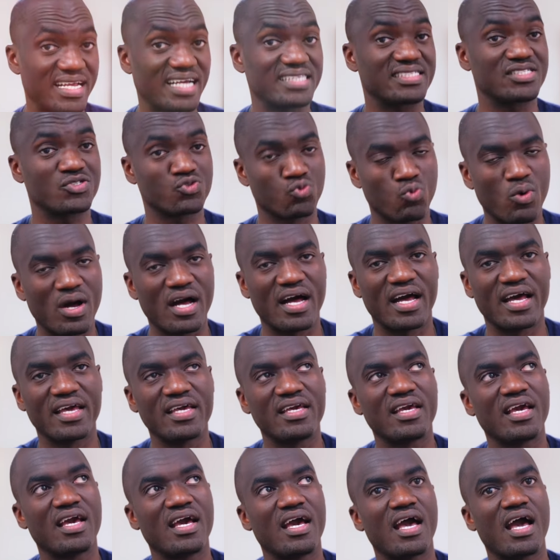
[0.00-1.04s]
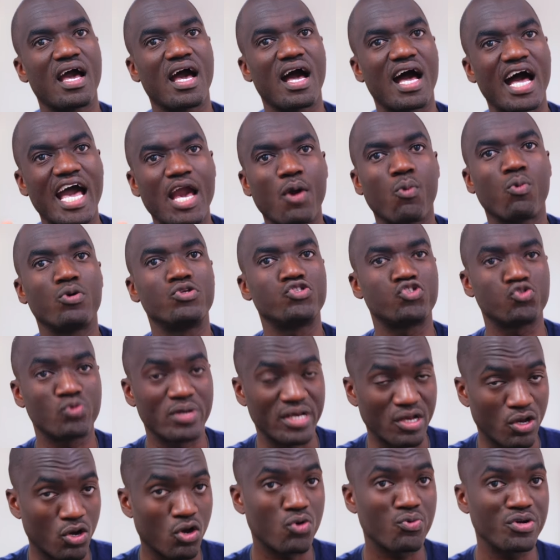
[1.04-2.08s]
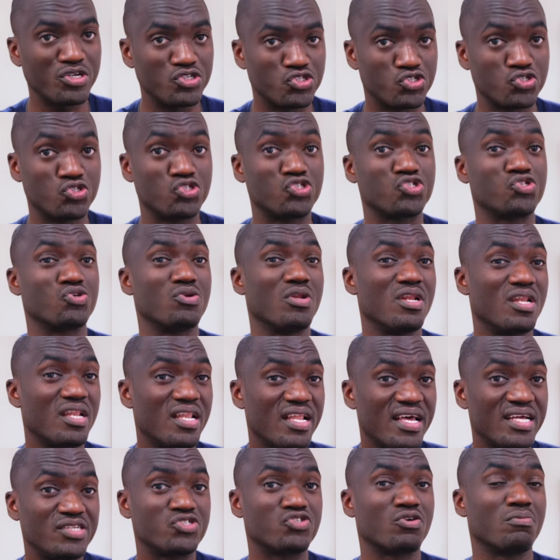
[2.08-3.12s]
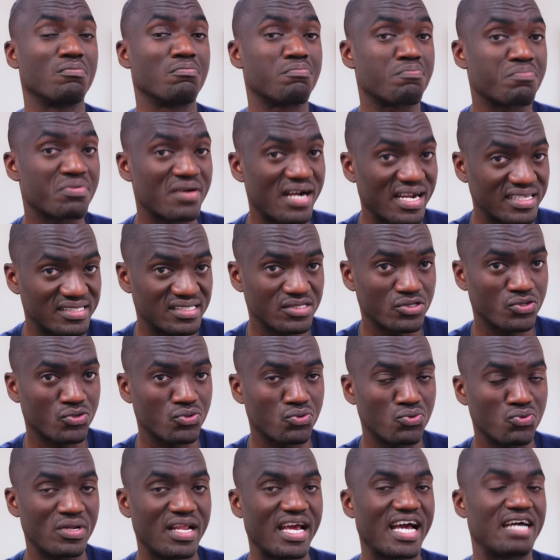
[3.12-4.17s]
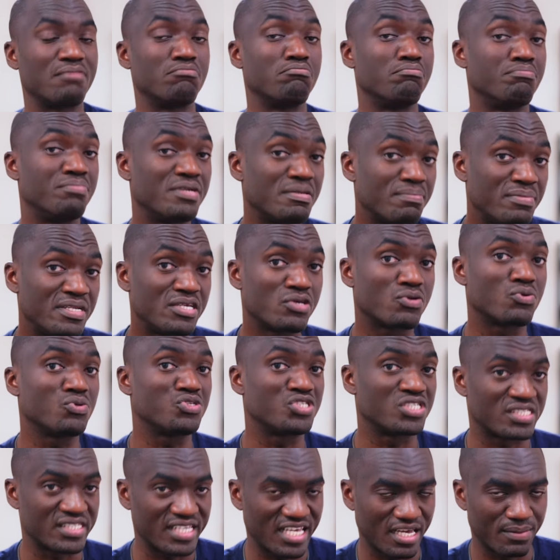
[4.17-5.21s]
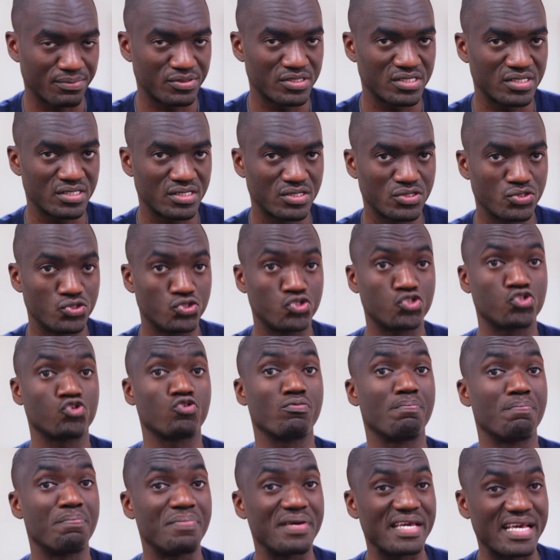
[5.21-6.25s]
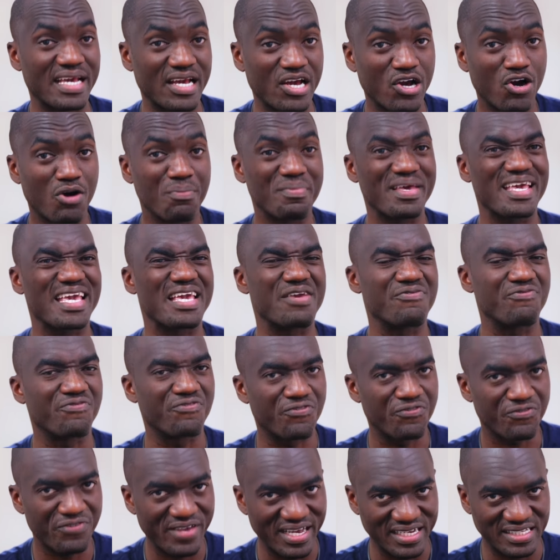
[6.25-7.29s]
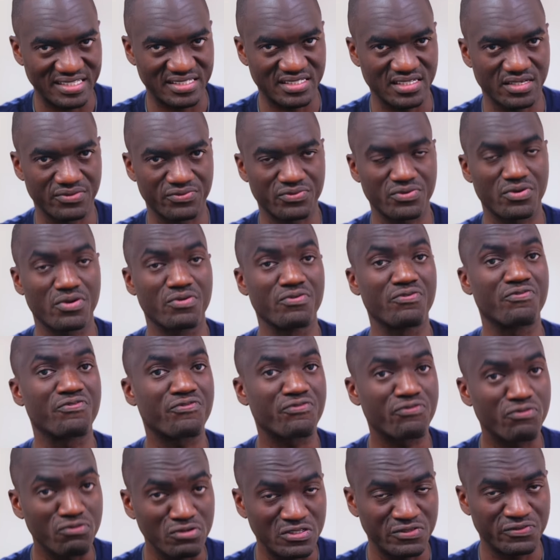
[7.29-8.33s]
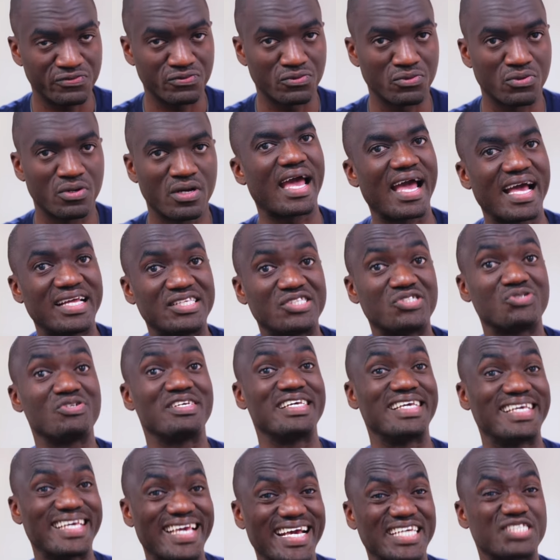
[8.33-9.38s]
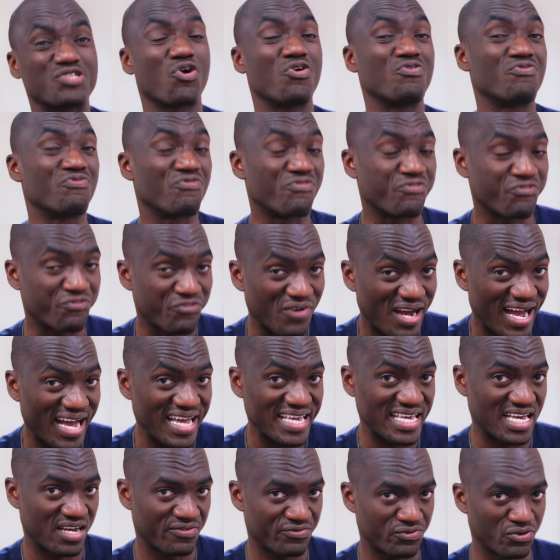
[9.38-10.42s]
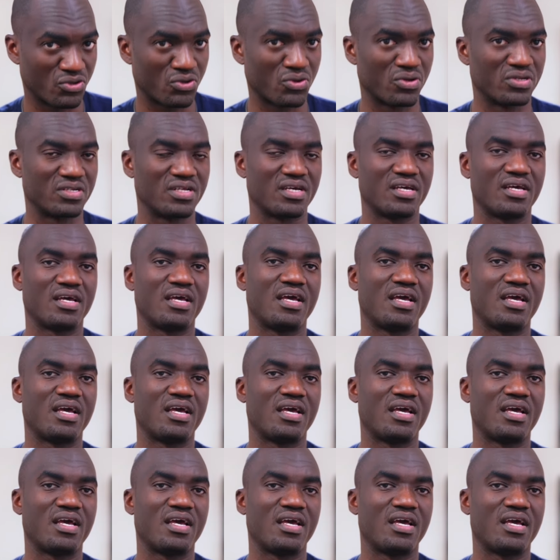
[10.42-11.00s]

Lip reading: that is why I want to encourage you to learn some practical and biblical steps to become effective, fruitful, and to get on fire for God.